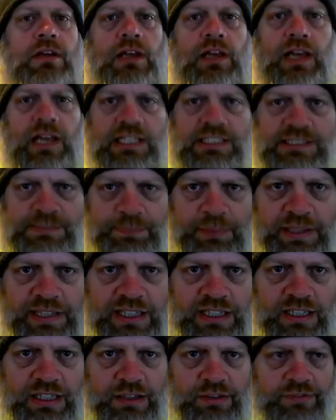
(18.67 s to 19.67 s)
And
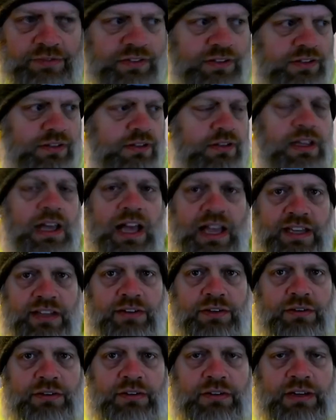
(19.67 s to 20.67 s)
speaking of how you
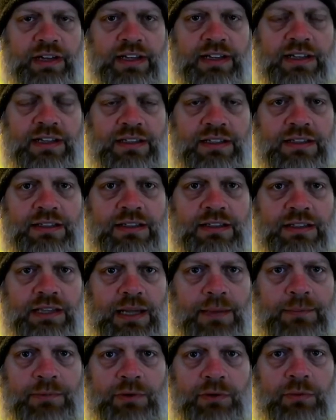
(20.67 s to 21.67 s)
doing today,
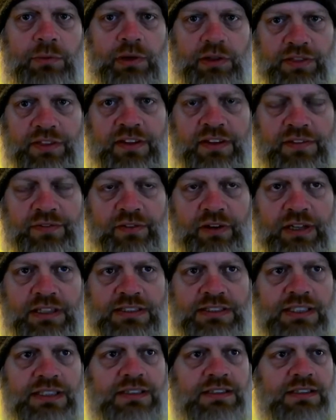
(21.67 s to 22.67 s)
I'm doing well. Thank you for
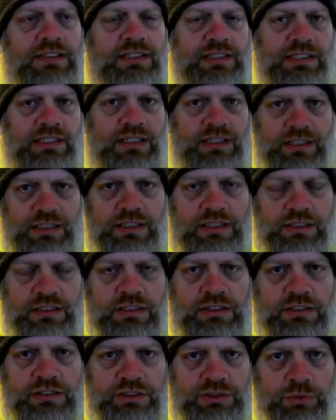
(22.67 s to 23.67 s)
asking.
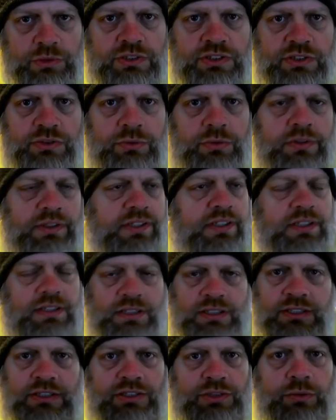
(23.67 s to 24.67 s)
Short story,
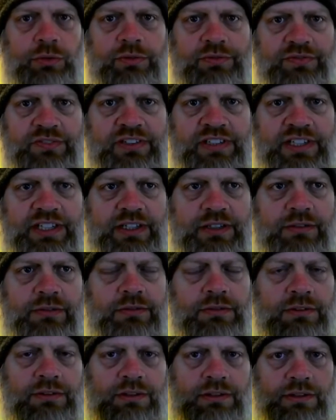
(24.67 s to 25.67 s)
short video.
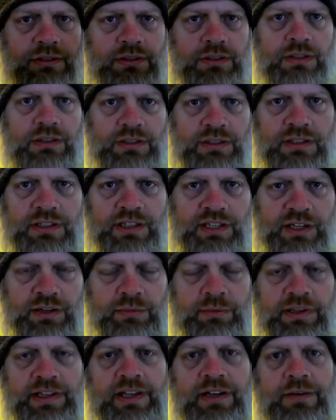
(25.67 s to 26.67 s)
Here
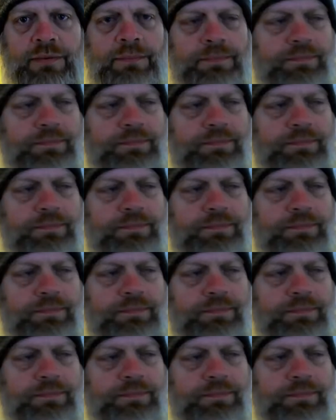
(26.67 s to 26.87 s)
we go.